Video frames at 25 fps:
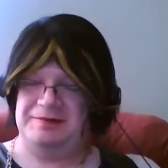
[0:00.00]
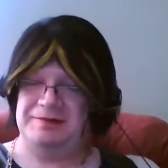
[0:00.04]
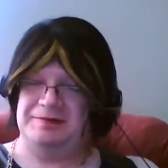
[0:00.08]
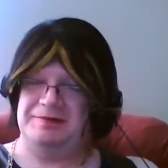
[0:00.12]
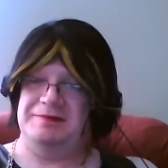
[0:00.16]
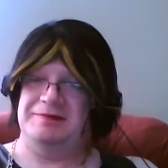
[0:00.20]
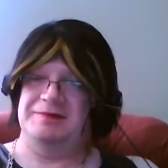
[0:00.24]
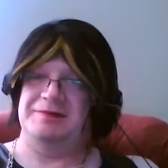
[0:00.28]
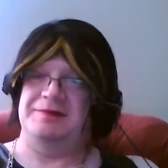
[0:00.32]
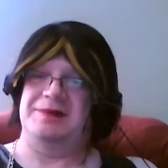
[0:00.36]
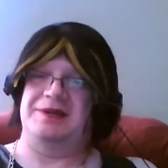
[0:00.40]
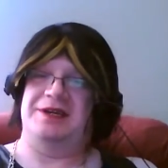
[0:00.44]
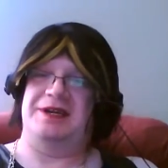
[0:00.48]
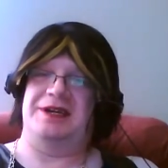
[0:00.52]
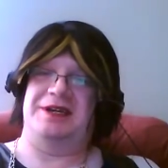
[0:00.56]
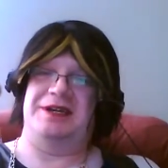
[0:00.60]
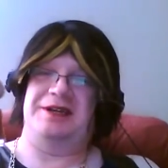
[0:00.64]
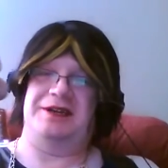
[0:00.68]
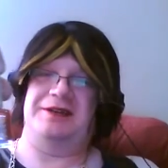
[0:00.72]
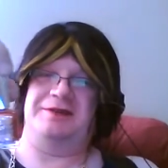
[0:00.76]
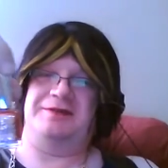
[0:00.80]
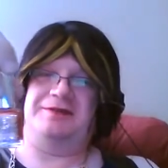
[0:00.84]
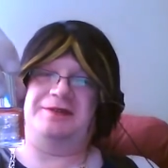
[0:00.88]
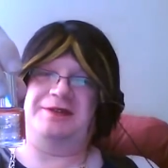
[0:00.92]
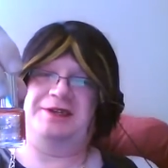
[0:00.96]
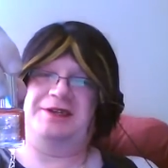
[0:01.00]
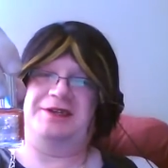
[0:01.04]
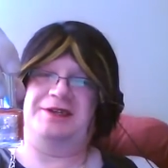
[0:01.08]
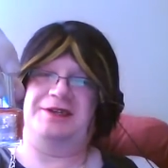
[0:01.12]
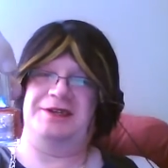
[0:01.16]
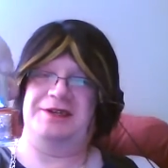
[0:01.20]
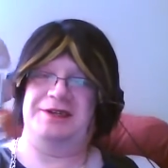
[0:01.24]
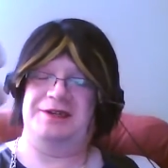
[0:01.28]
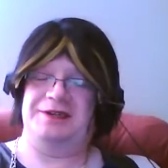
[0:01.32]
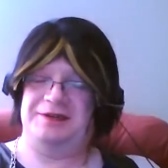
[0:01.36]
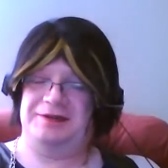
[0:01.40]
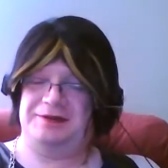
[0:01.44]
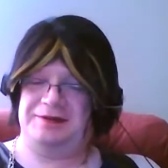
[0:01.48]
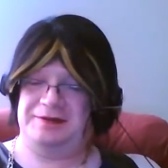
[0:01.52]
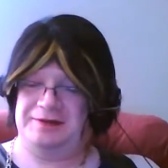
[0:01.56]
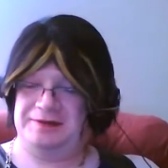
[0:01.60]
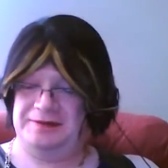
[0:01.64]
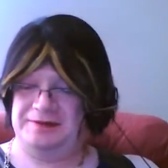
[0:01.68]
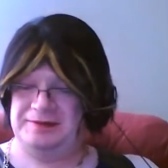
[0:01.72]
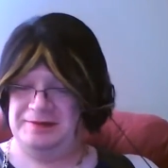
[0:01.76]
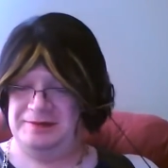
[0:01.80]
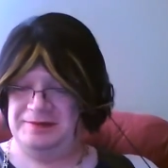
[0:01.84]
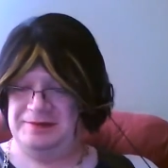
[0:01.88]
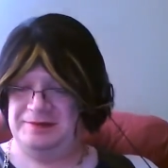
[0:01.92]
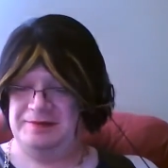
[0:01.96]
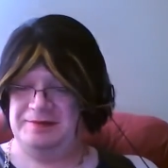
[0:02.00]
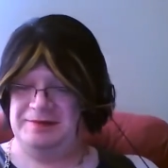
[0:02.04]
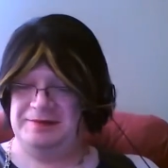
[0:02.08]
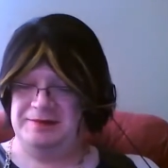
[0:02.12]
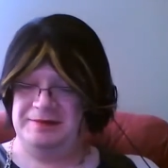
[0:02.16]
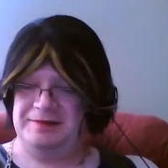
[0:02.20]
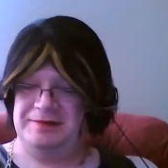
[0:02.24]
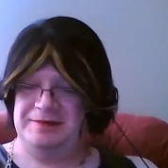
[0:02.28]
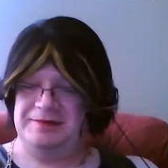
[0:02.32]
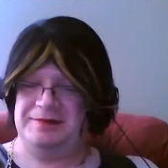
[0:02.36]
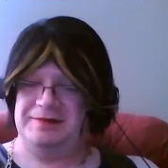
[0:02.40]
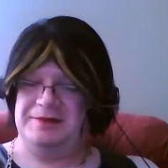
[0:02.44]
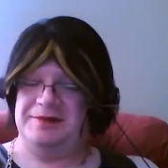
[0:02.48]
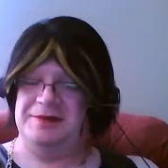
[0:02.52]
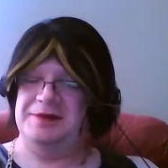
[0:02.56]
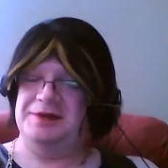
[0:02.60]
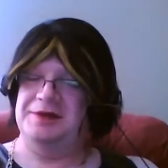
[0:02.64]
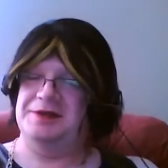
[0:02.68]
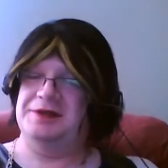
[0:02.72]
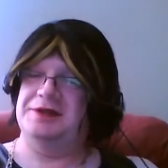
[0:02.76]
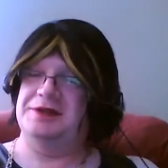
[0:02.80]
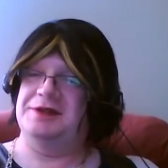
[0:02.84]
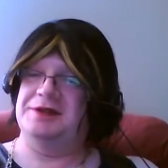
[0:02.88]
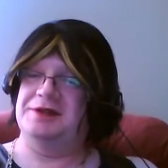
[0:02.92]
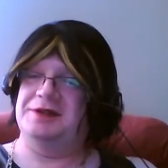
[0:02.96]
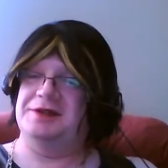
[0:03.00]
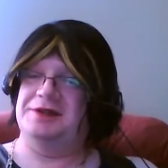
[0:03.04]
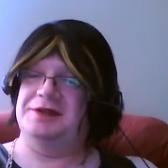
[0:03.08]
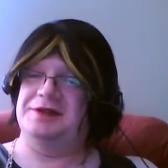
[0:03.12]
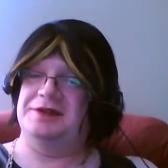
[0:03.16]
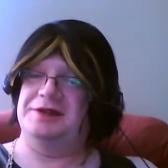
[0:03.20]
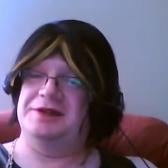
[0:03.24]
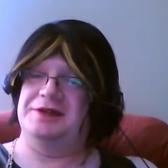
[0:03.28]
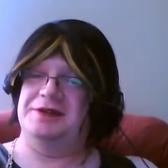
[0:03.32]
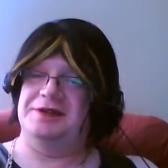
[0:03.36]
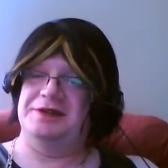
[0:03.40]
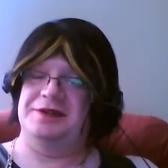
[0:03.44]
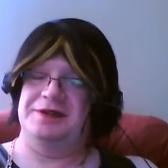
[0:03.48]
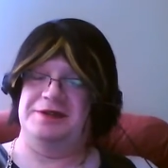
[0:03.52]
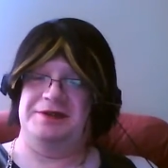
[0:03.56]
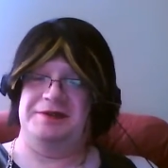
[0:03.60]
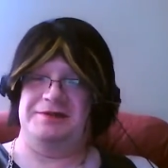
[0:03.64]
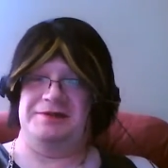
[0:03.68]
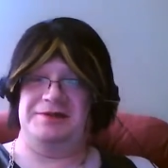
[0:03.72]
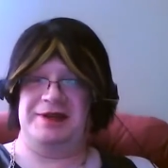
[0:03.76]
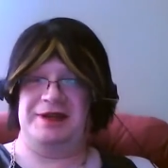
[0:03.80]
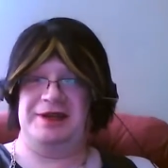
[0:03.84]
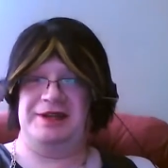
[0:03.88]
Kind of goldish. Eh, red.